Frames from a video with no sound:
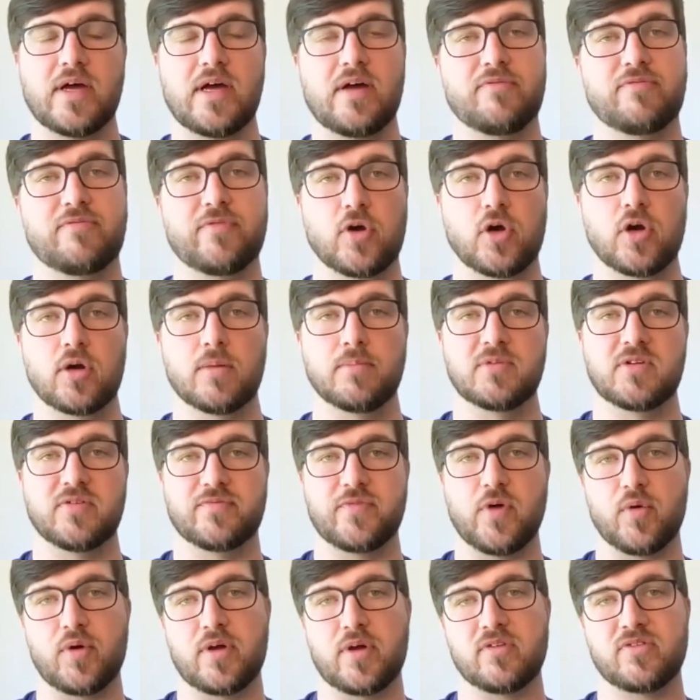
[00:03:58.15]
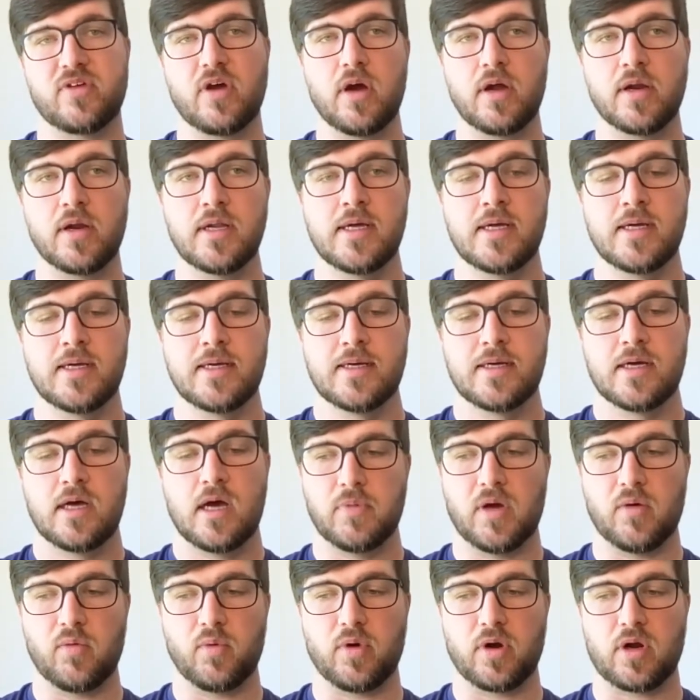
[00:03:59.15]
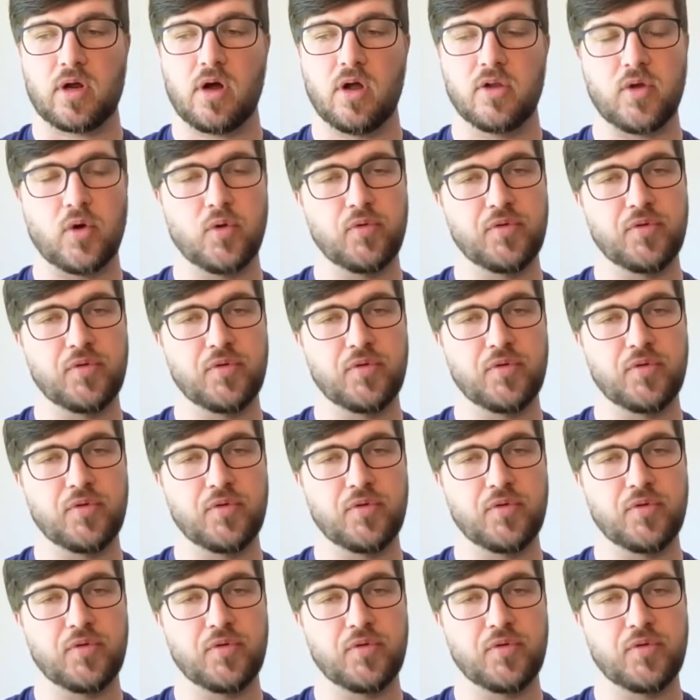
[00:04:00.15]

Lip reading: a firm to focus on, but we're called